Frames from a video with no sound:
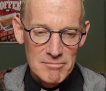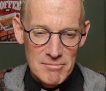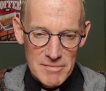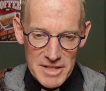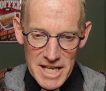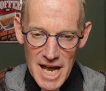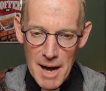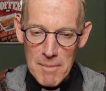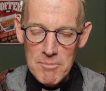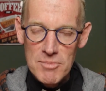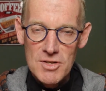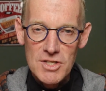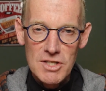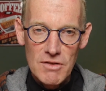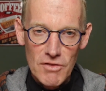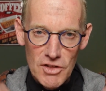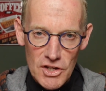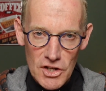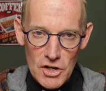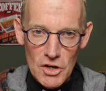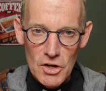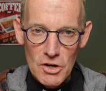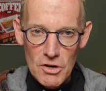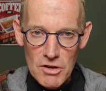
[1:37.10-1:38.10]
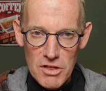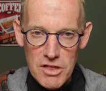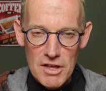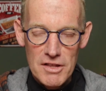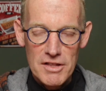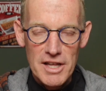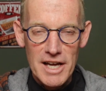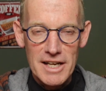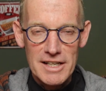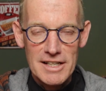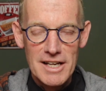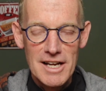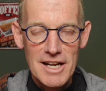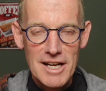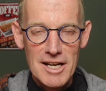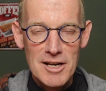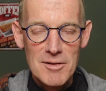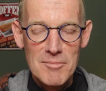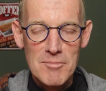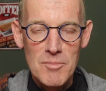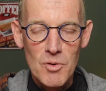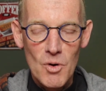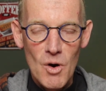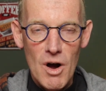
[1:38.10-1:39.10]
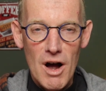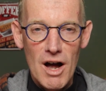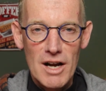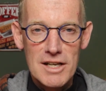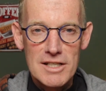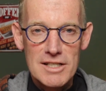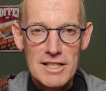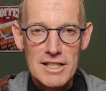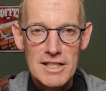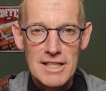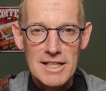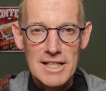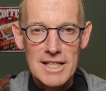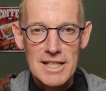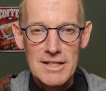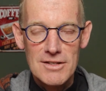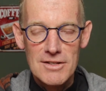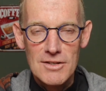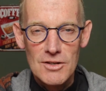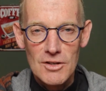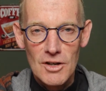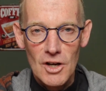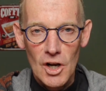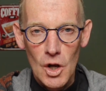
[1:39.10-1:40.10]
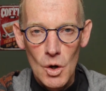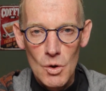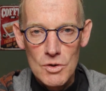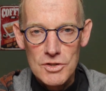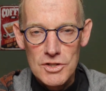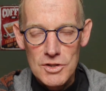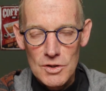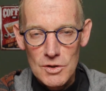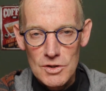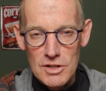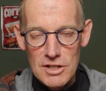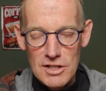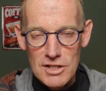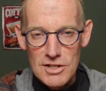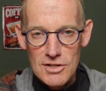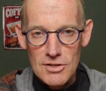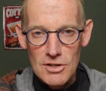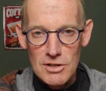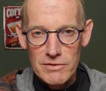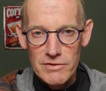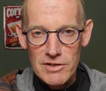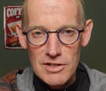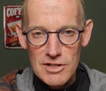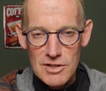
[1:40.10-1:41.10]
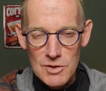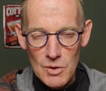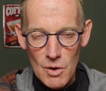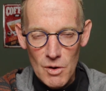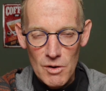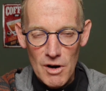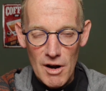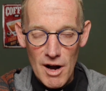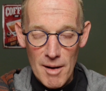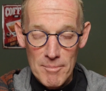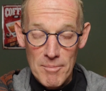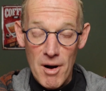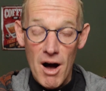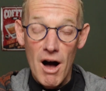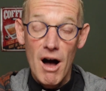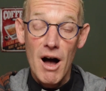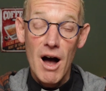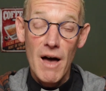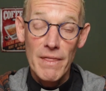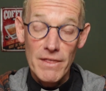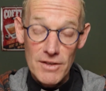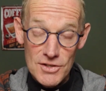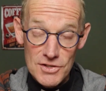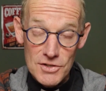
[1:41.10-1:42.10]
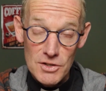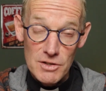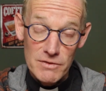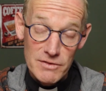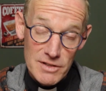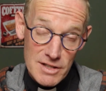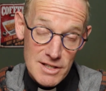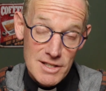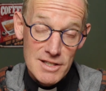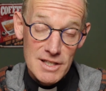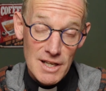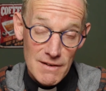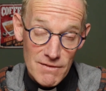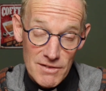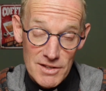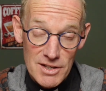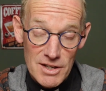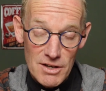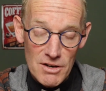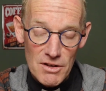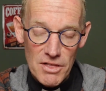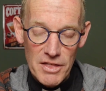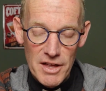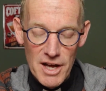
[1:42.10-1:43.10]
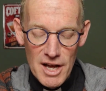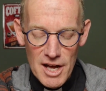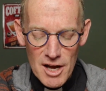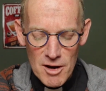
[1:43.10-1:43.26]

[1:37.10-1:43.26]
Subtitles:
depths of the earth and then brought either closer to the surface or upon the surface of the earth.